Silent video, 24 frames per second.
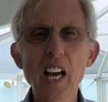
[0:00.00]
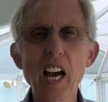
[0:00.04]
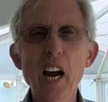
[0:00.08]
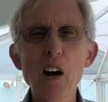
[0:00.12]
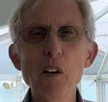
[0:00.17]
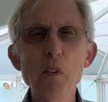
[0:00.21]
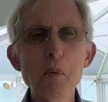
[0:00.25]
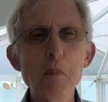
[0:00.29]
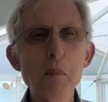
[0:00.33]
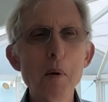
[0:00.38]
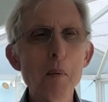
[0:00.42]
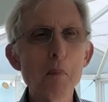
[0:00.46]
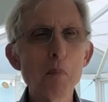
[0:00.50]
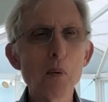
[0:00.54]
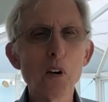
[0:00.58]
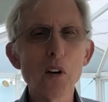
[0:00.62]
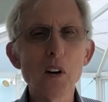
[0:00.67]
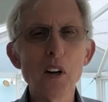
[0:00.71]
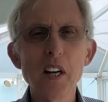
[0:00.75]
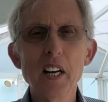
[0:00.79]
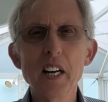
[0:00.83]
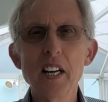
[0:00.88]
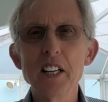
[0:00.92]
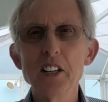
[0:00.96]
I
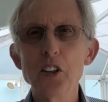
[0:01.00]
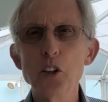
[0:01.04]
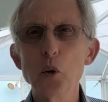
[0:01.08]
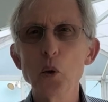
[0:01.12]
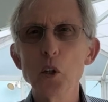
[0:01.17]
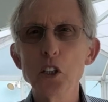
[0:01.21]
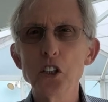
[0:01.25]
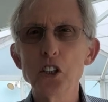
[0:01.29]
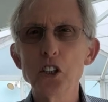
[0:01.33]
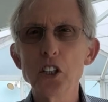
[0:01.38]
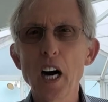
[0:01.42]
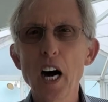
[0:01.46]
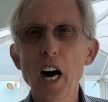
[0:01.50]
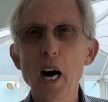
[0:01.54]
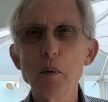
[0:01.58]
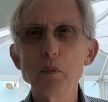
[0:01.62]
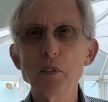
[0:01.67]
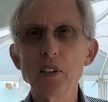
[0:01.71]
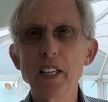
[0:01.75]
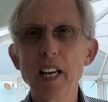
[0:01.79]
remember doing jobs,